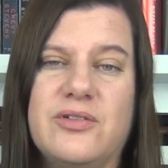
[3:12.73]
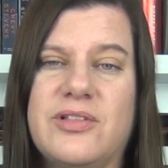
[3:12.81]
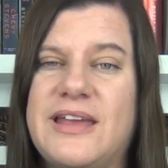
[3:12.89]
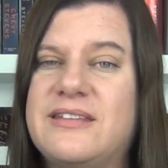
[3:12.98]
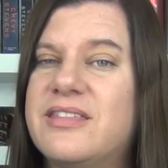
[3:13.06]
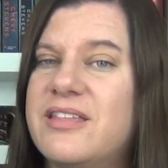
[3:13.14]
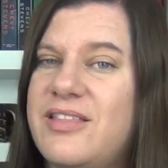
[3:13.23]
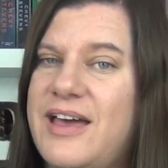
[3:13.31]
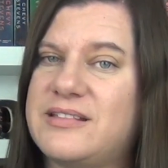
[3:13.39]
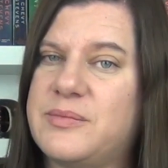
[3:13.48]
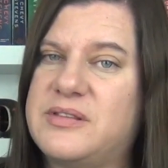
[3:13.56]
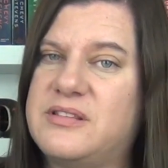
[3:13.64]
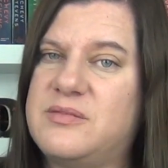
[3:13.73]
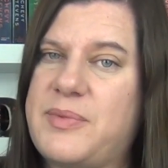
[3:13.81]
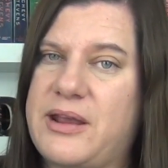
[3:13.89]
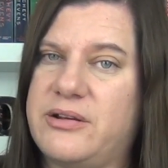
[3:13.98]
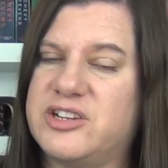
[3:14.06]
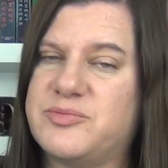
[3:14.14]
you liked The Last Mrs.
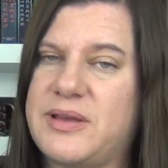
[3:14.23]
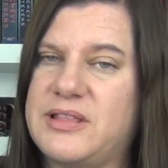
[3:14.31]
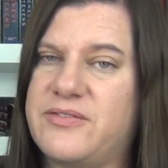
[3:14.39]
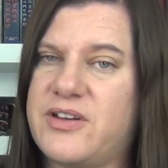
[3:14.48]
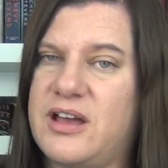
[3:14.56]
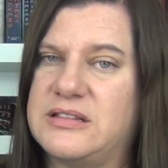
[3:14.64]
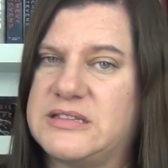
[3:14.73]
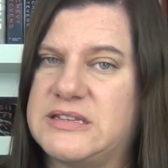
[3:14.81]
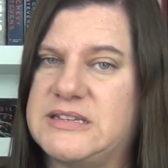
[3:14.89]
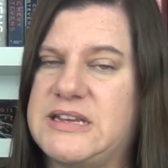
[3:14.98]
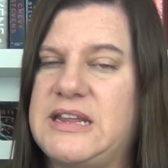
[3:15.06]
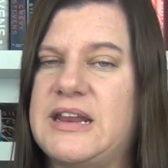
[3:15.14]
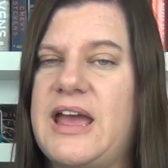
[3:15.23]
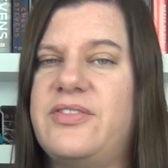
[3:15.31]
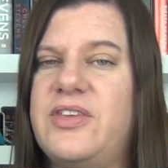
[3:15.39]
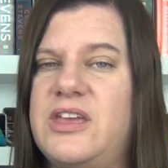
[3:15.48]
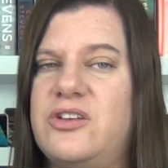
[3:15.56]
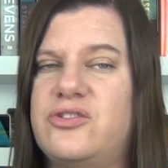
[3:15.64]
Parrish by Liv Constantine, I
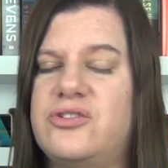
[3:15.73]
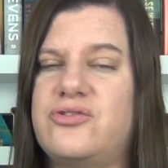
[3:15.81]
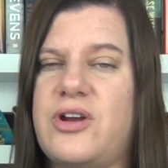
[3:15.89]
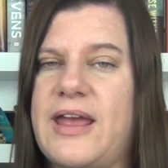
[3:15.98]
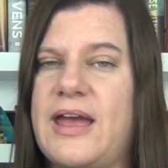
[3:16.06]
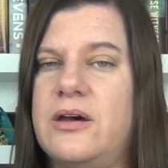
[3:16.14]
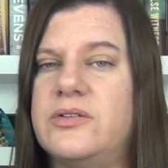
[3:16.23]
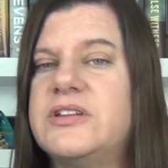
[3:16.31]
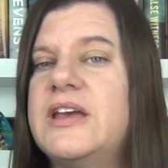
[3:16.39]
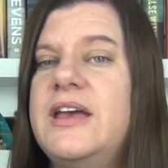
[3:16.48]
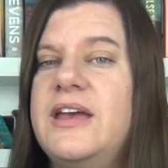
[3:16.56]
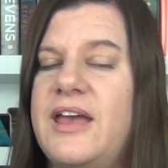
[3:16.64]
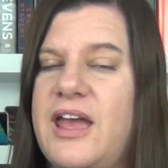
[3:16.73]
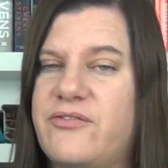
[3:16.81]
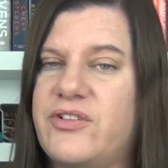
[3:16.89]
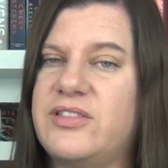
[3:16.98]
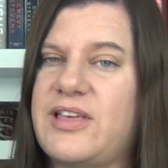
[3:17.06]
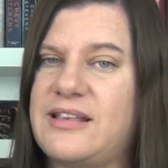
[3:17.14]
think you should try out
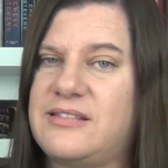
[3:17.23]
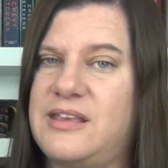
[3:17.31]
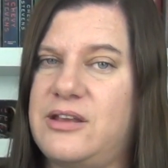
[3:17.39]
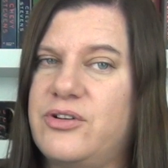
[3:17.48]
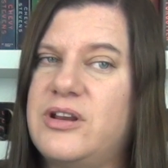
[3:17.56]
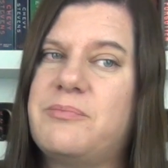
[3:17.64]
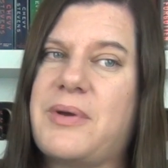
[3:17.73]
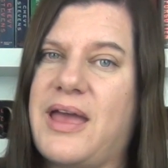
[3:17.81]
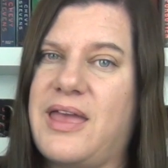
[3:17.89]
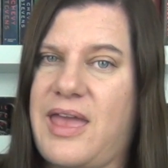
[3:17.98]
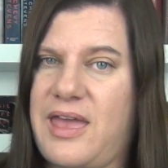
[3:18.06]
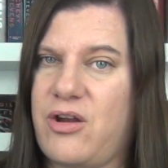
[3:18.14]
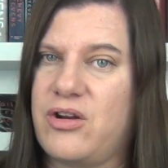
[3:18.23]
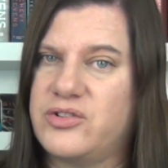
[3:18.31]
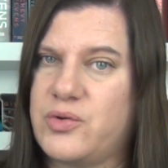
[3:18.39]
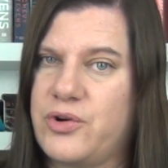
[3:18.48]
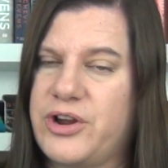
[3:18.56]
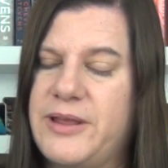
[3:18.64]
Every Last Secret by A.R.
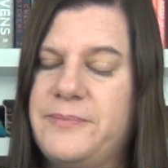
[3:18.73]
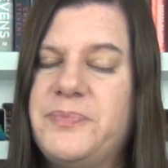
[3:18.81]
Torre.